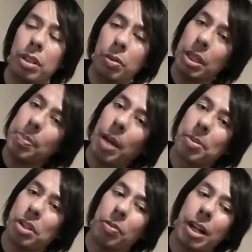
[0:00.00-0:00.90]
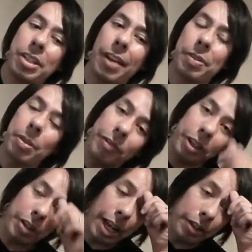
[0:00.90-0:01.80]
e-publishing rights have to be
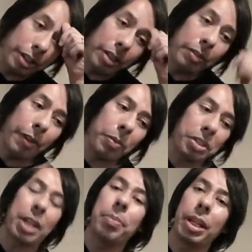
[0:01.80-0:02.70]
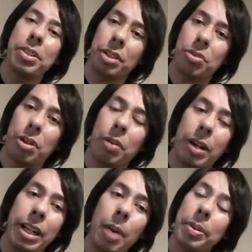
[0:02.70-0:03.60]
figured out, and everyone's kind of blazing the trail
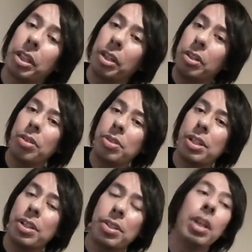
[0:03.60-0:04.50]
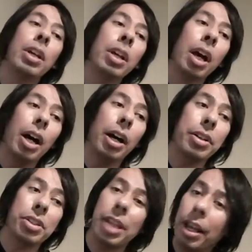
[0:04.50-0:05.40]
right now. But the good news is
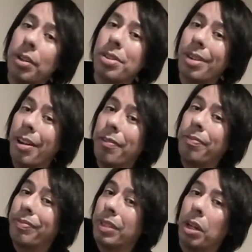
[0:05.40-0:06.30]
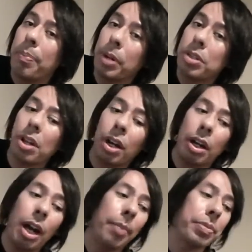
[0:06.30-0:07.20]
sales of, books
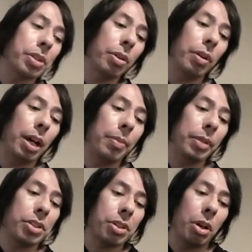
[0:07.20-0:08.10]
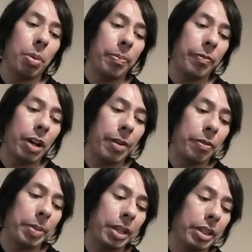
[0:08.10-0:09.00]
are up. So let's hope
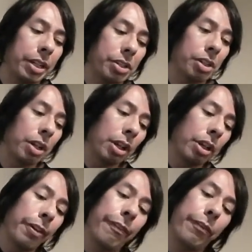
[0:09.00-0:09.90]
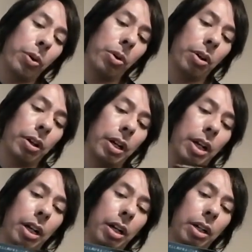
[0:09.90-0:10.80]
for big things for
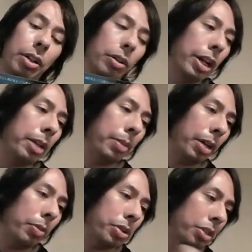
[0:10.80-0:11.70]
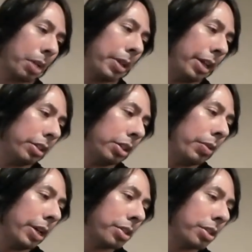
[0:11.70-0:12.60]
Ura Enma, which is coming out in
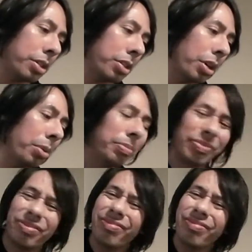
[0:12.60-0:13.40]
the US. So